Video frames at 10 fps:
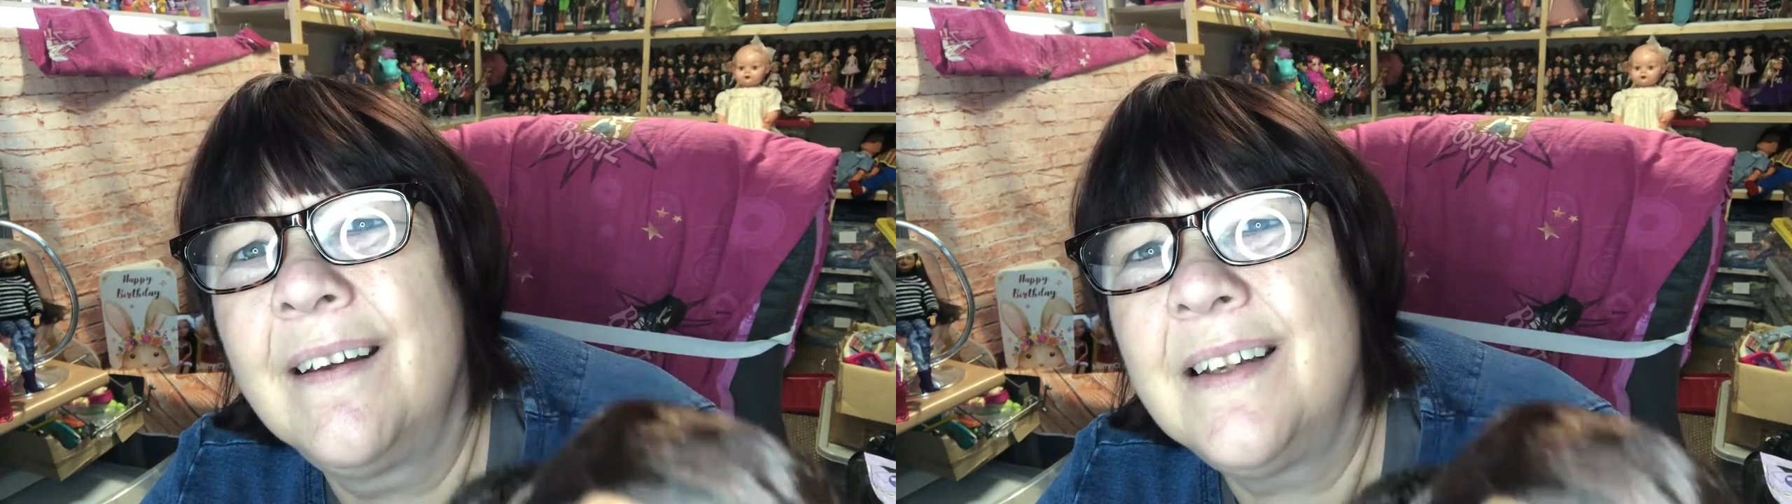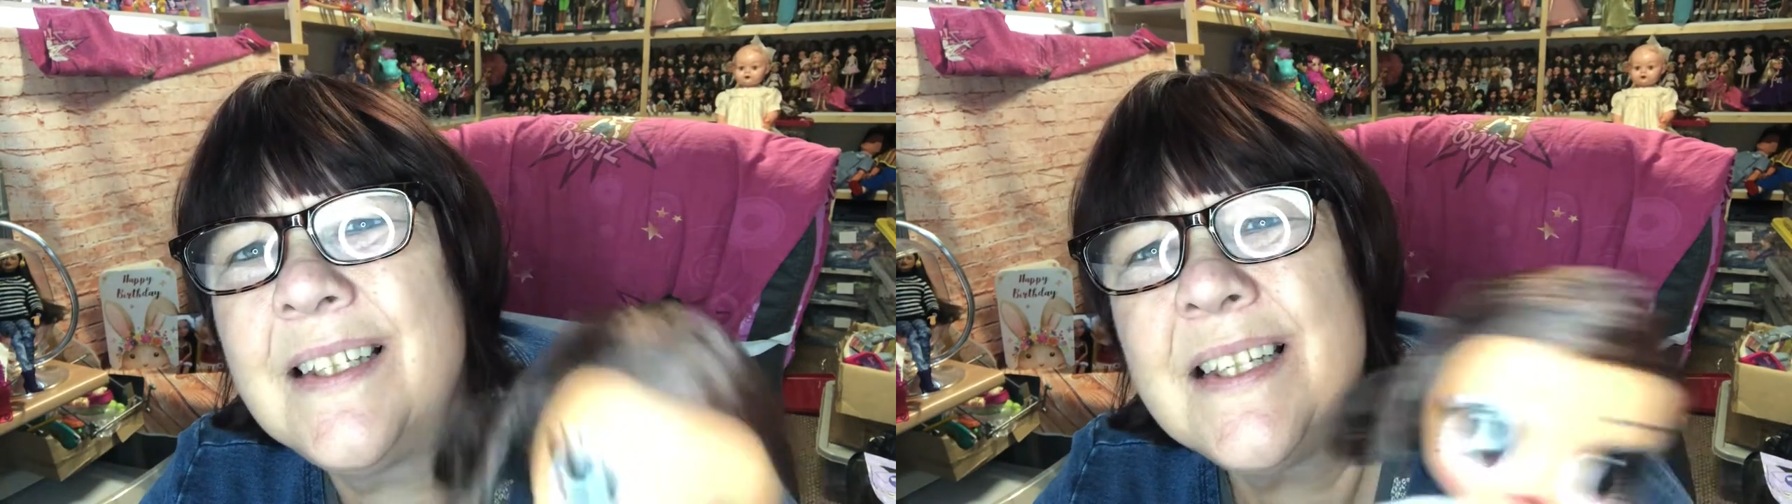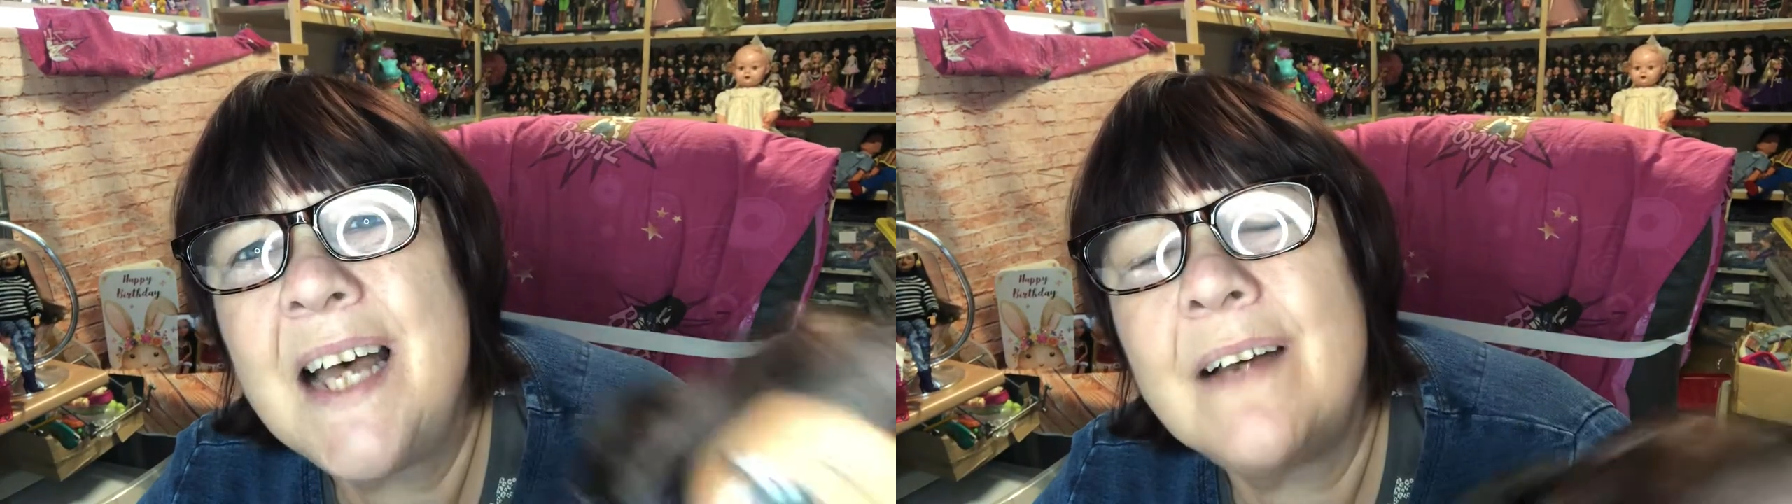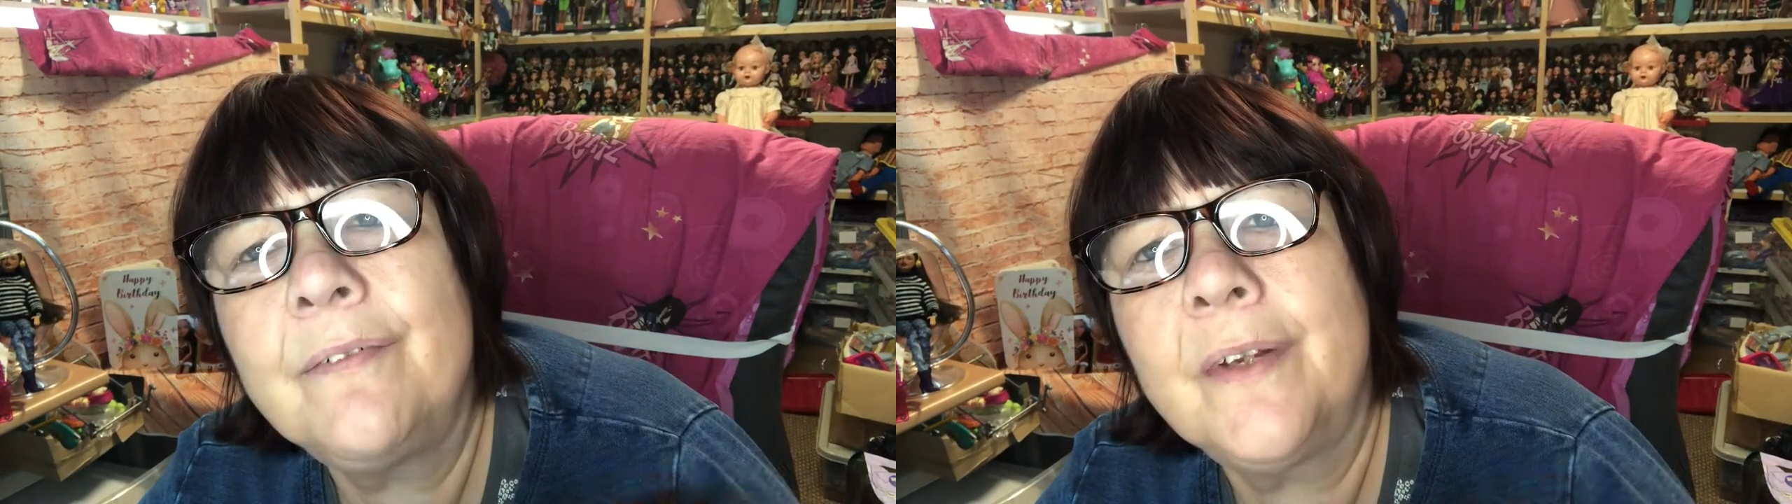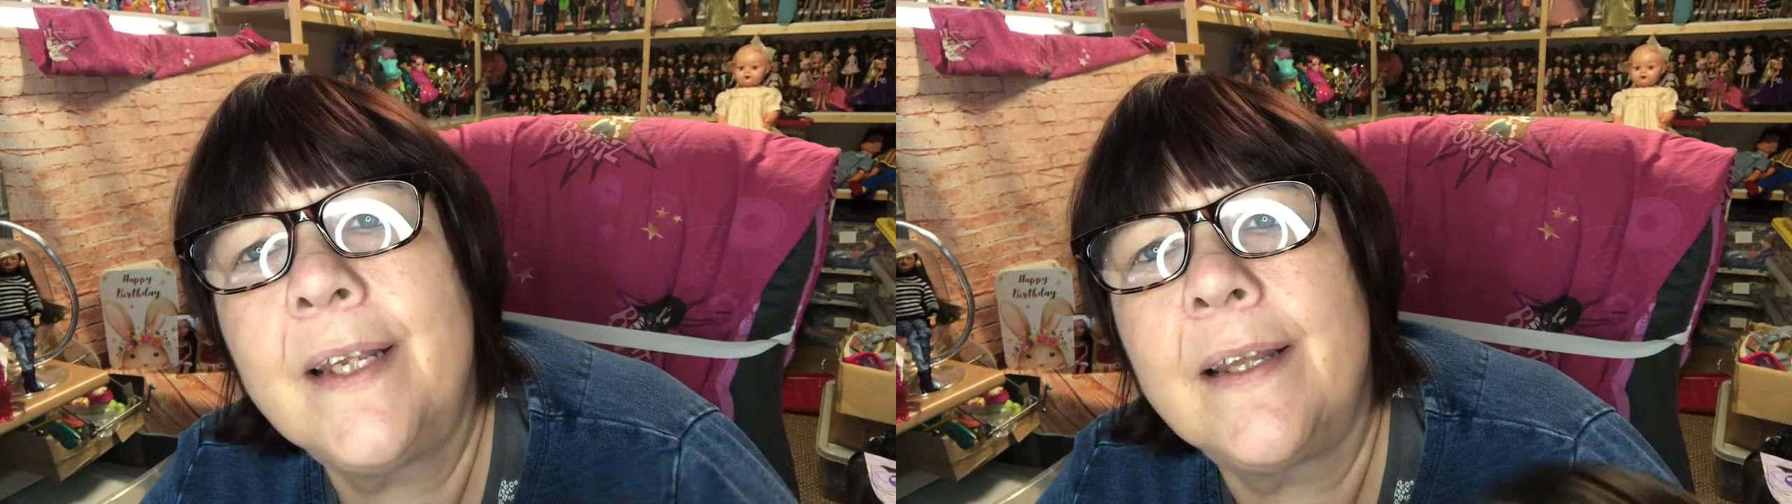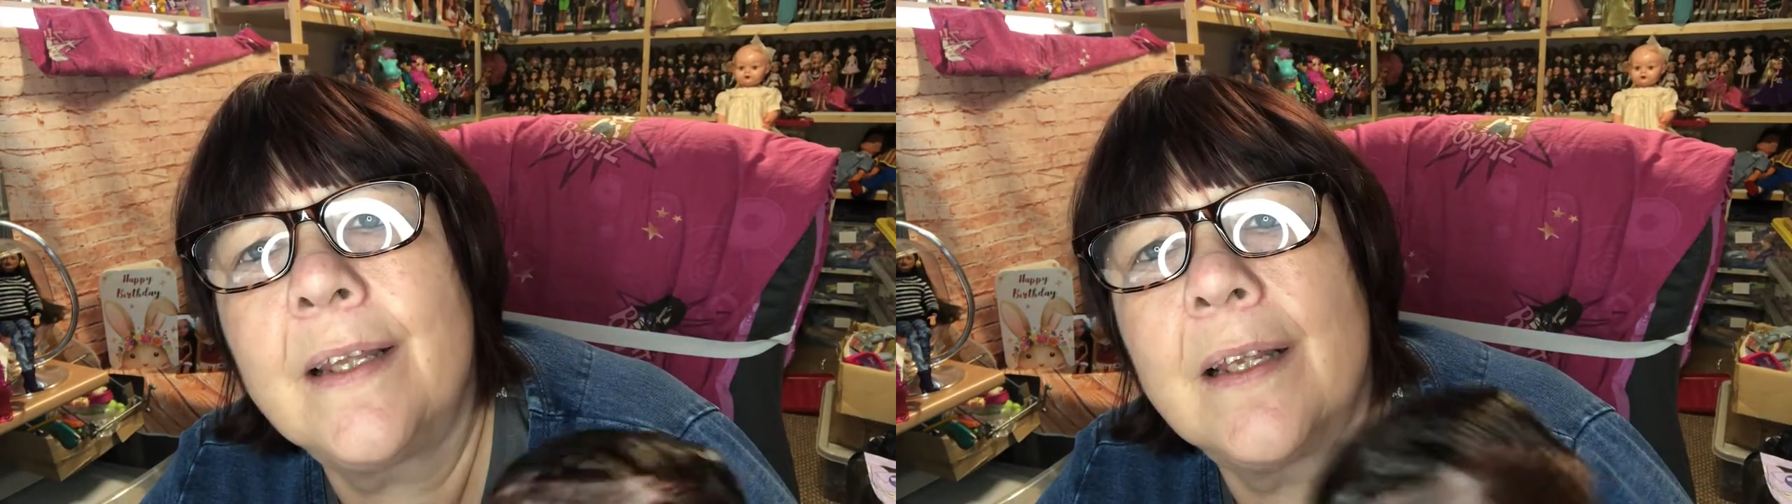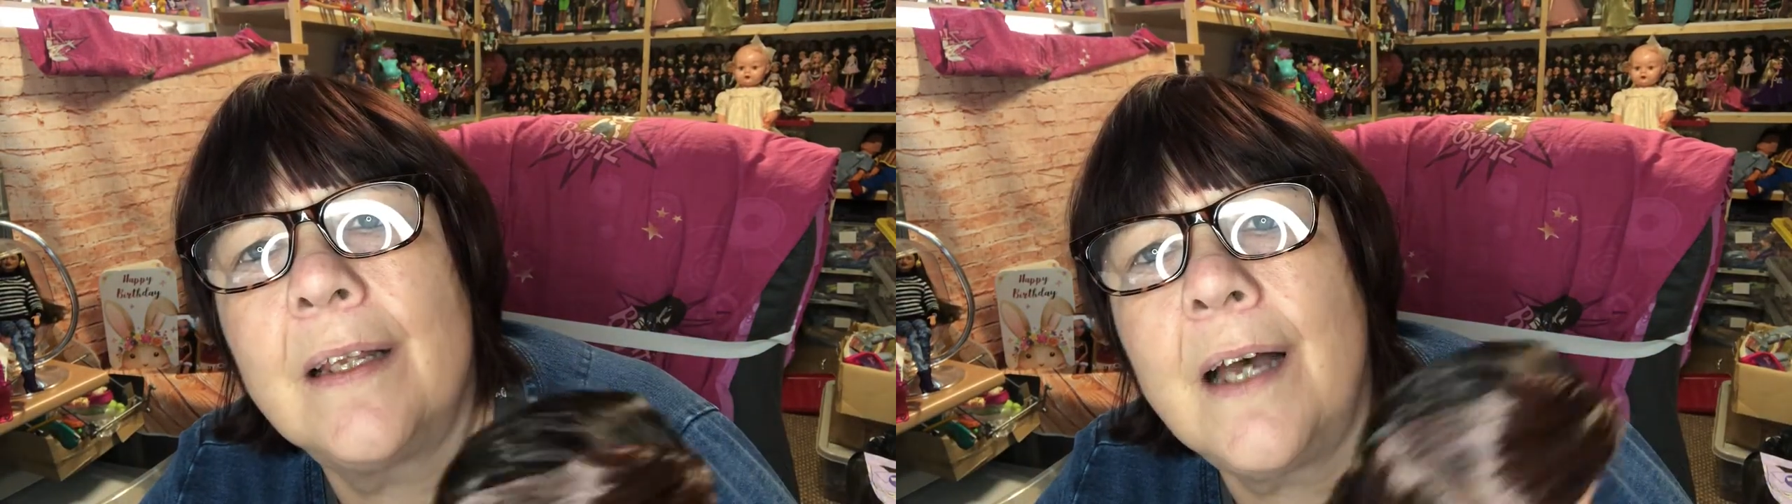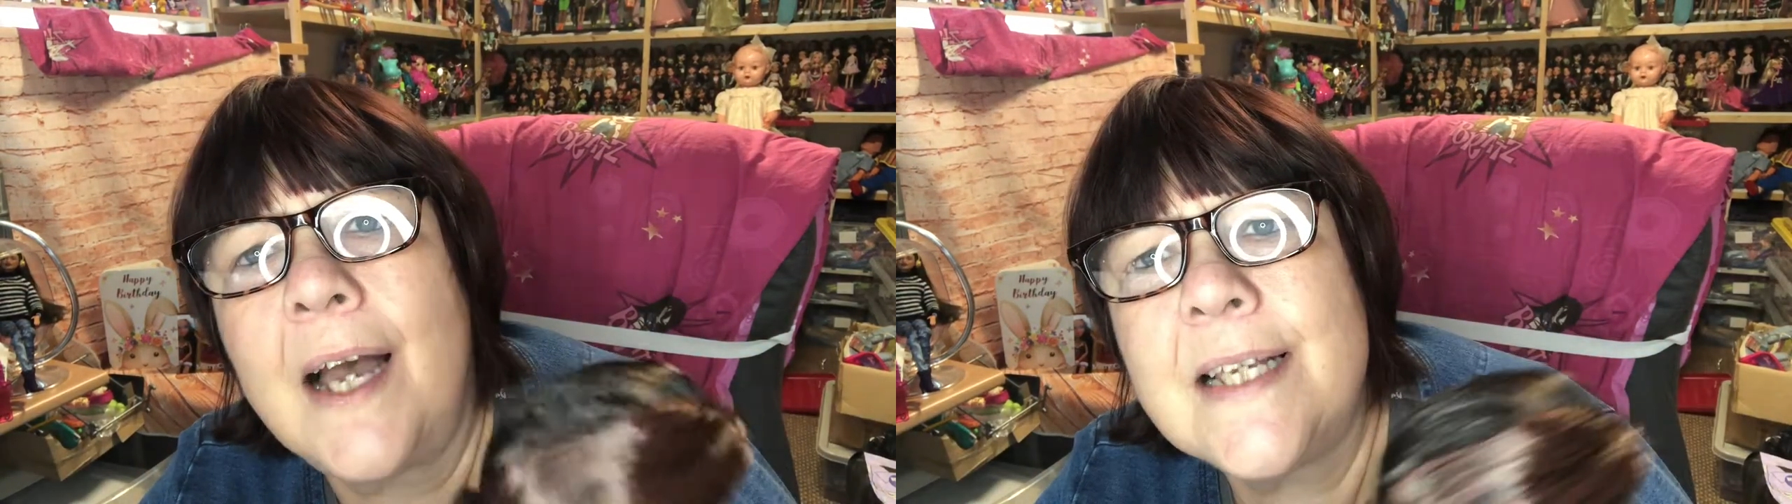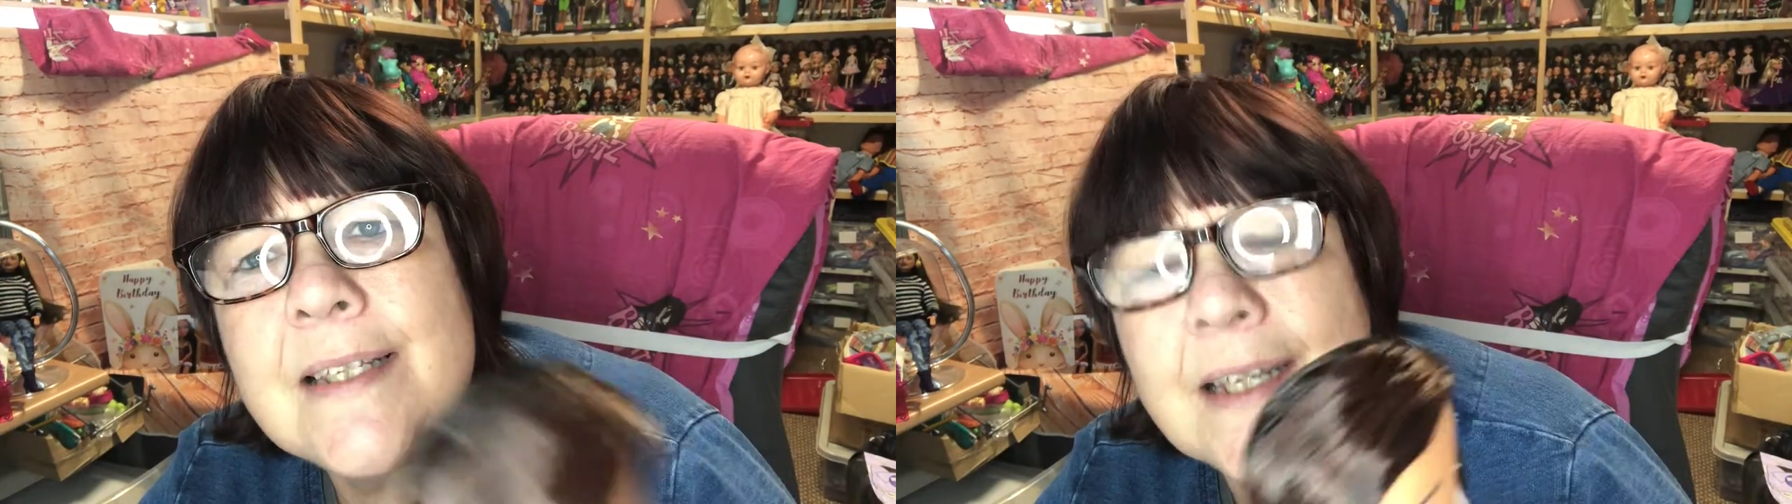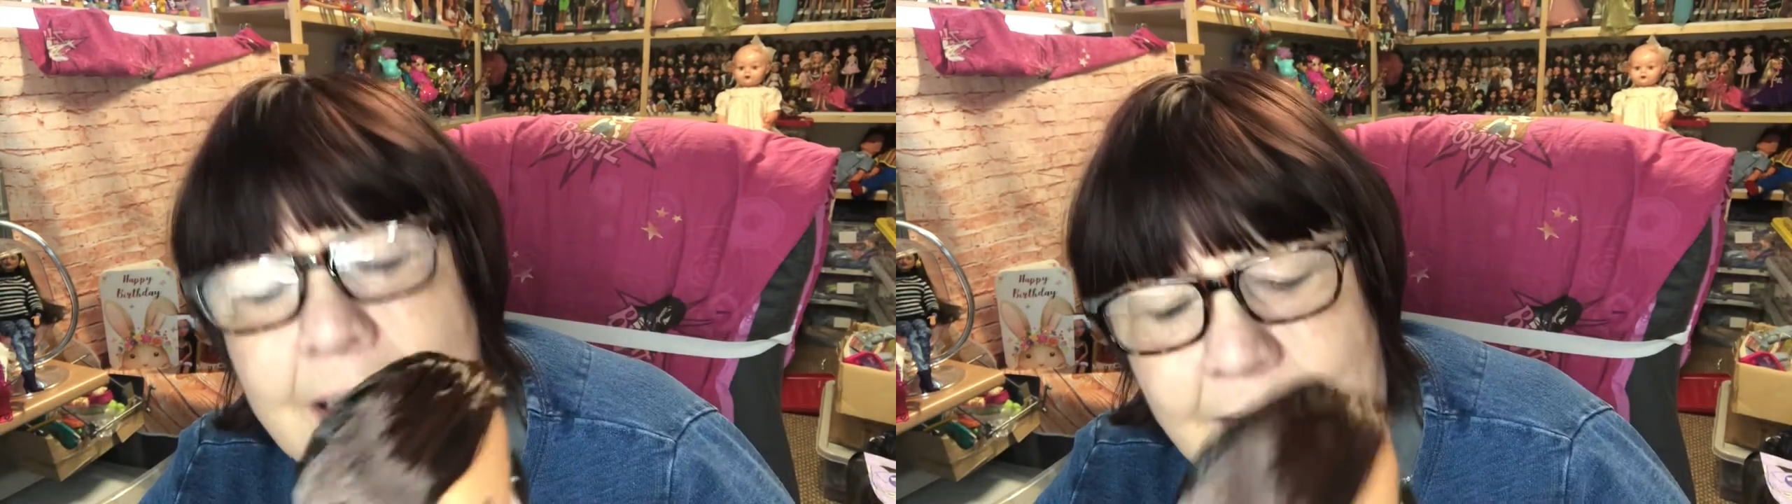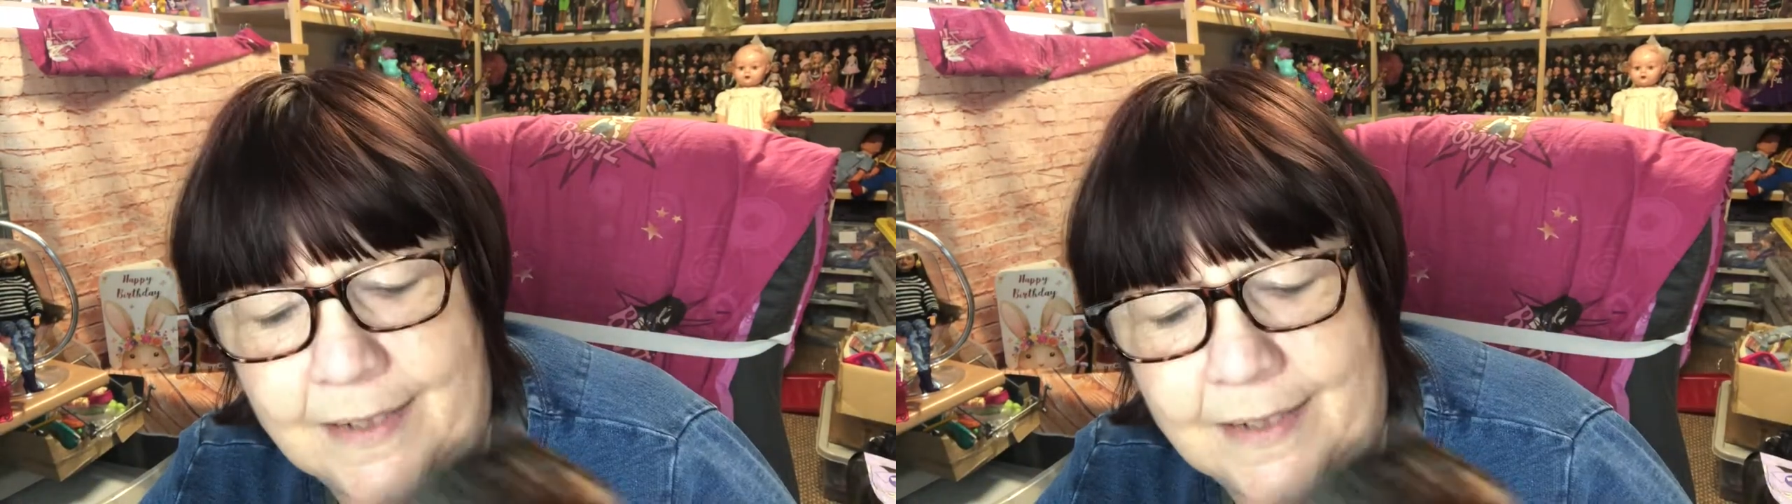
Isn't that funny? Icy Gurl